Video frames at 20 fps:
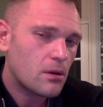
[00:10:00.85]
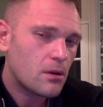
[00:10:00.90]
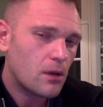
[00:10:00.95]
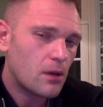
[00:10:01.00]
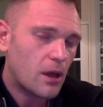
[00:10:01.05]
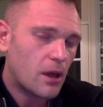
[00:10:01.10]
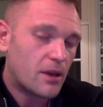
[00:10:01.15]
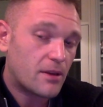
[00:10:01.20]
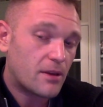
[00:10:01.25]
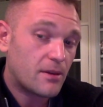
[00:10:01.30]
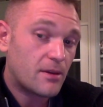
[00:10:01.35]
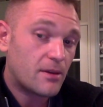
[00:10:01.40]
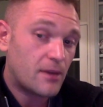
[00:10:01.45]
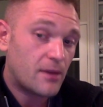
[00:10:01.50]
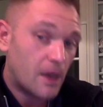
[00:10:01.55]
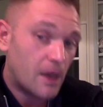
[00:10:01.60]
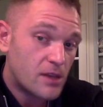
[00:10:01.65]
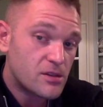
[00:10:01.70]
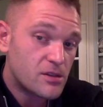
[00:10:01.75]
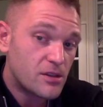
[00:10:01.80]
Like,
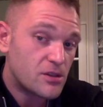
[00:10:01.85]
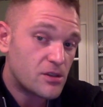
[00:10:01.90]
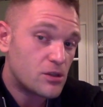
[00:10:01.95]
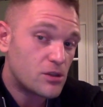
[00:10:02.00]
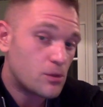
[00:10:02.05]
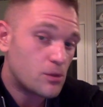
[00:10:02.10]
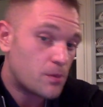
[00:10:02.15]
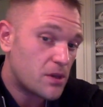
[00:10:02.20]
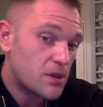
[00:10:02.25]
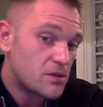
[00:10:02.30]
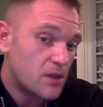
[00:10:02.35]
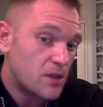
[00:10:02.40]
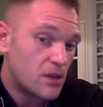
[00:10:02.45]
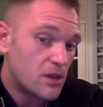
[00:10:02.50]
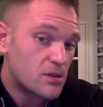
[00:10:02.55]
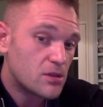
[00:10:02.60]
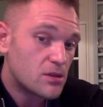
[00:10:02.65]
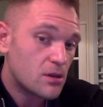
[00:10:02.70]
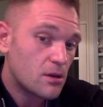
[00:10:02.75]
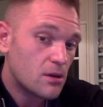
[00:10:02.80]
yes, this is a
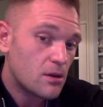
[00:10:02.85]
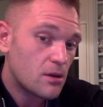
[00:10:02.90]
business,